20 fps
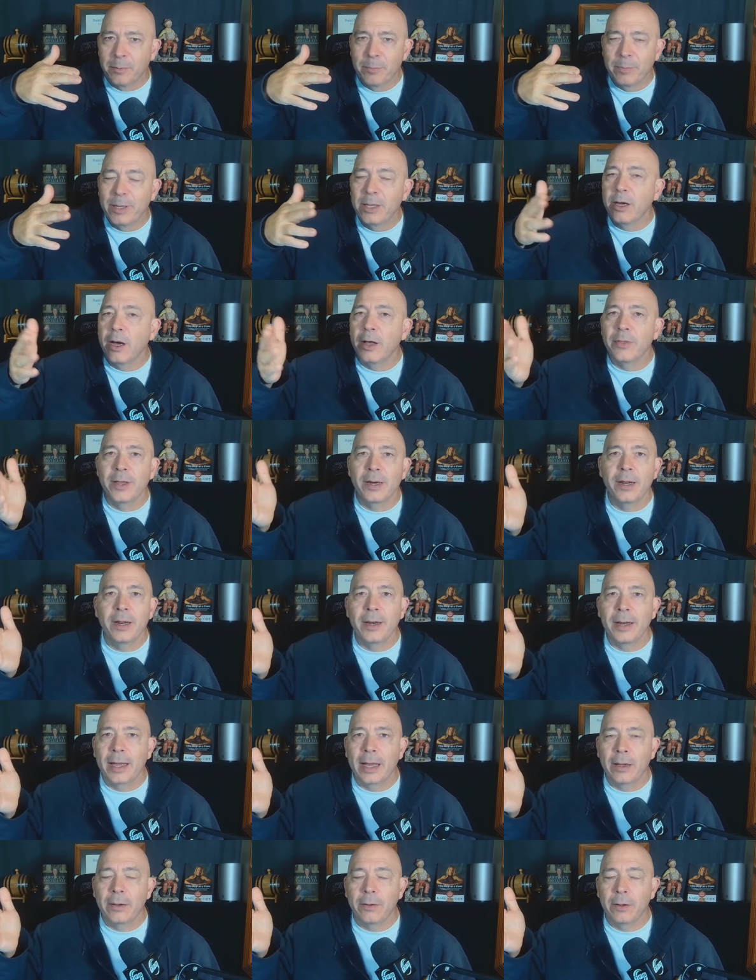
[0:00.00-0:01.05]
be all that
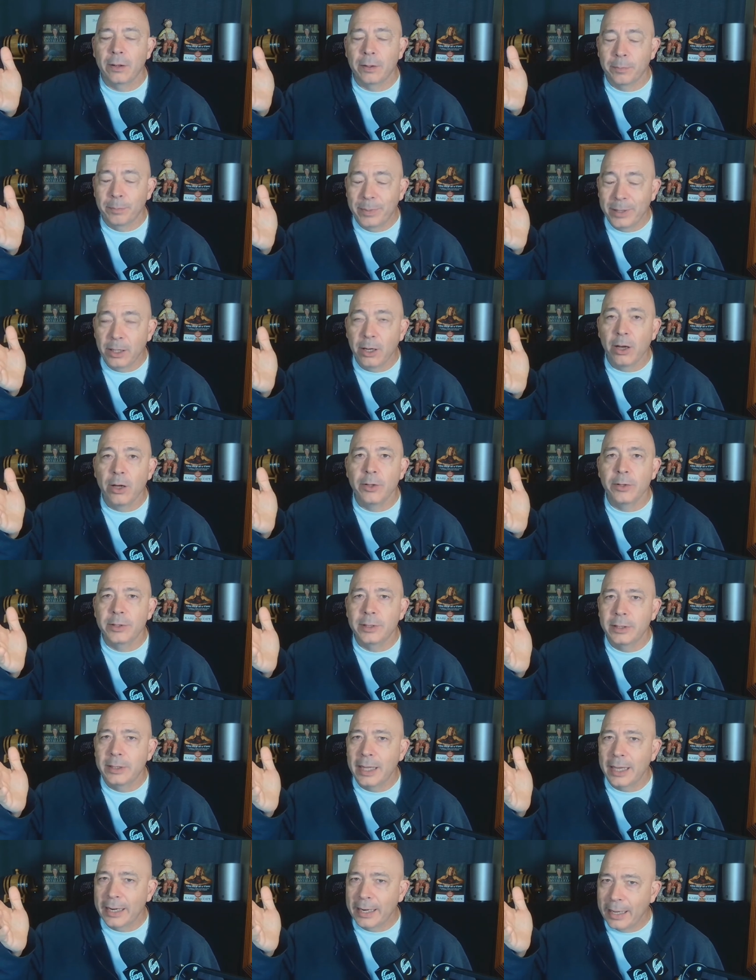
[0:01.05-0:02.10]
end all, uh, be all
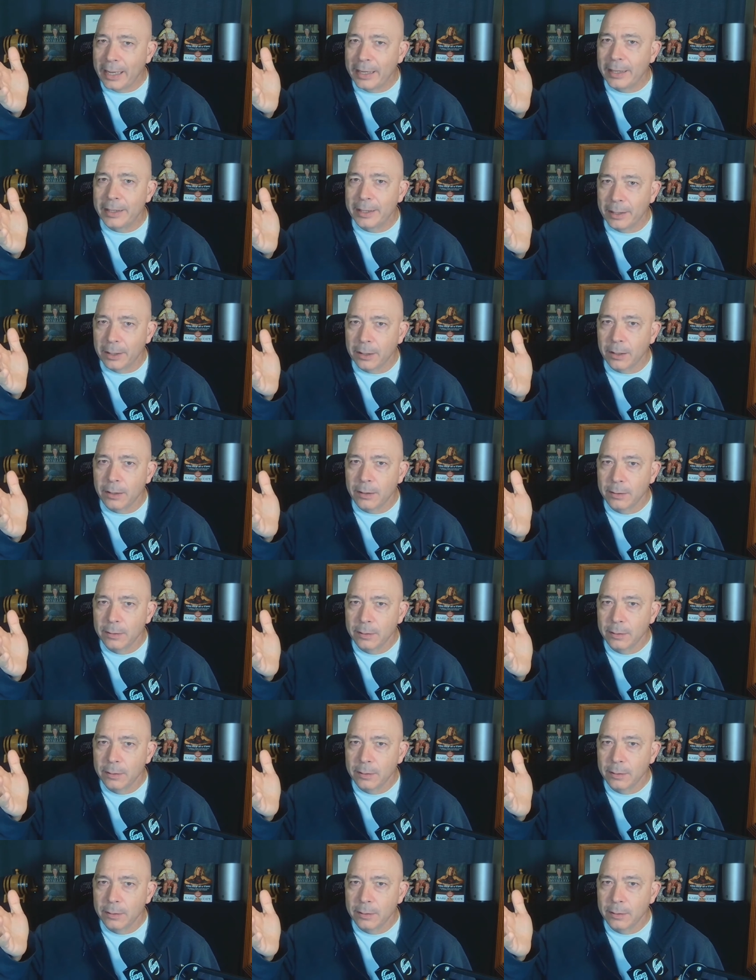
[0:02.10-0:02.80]
that ended all.